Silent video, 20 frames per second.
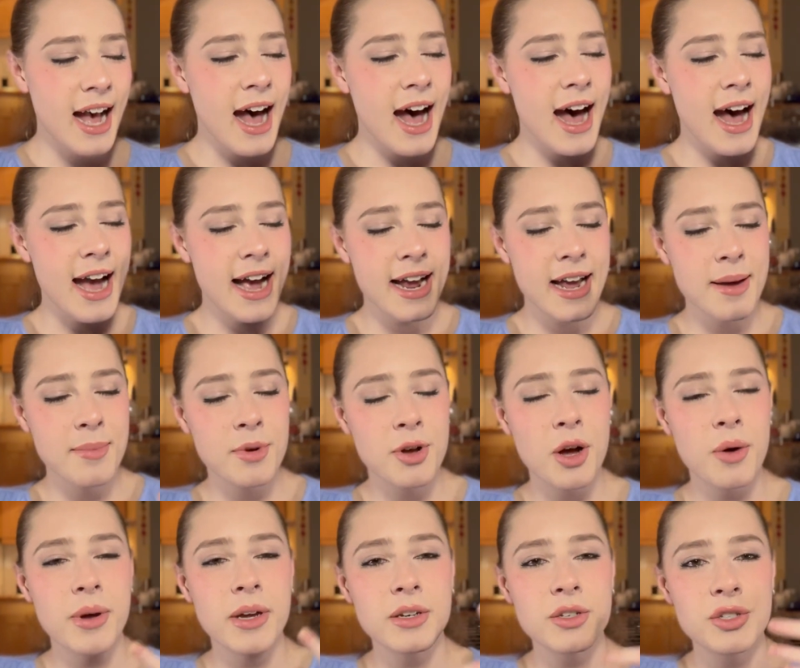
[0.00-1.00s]
I am
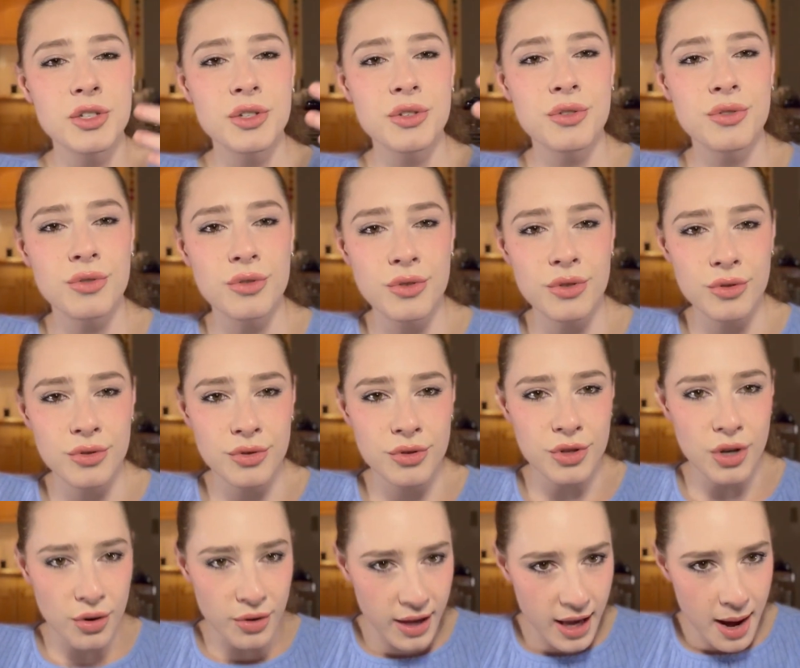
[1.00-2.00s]
going to
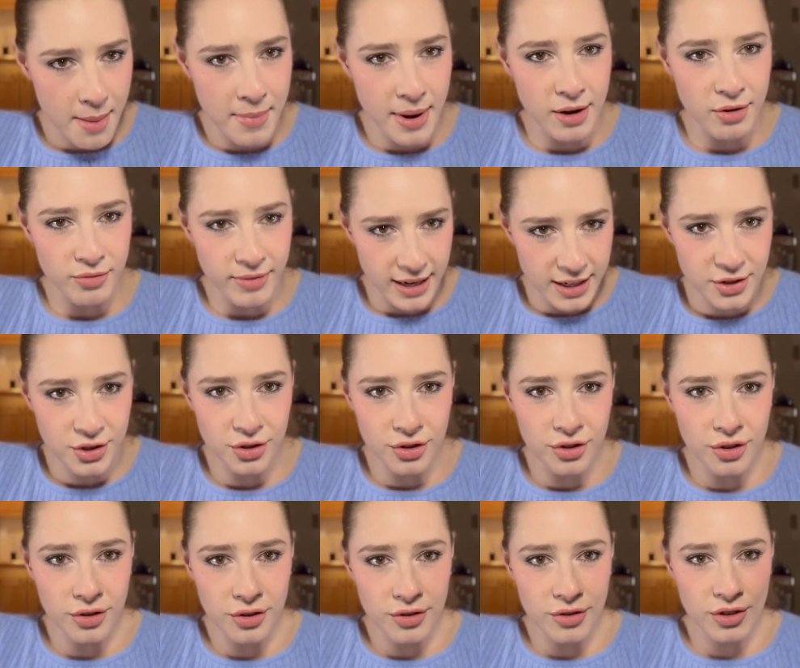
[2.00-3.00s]
go get my
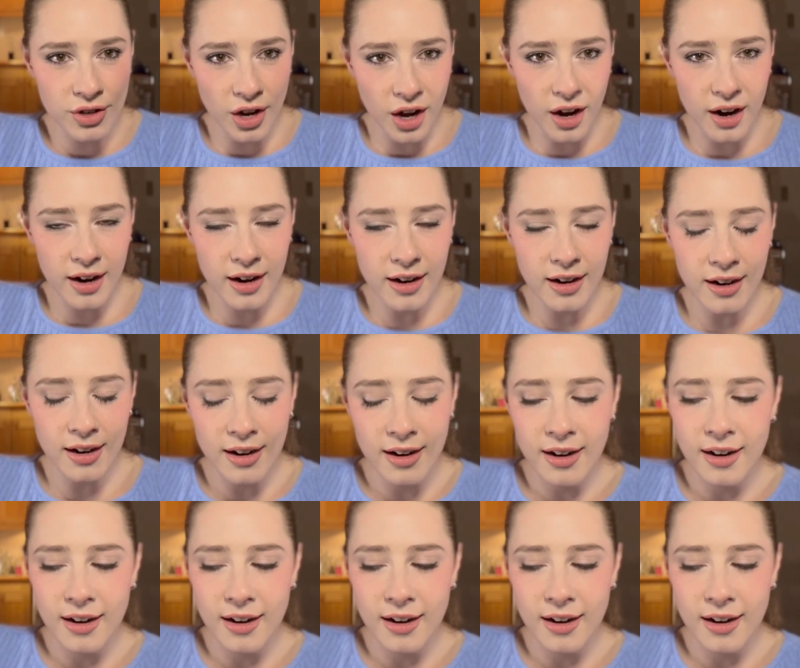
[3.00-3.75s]
rental car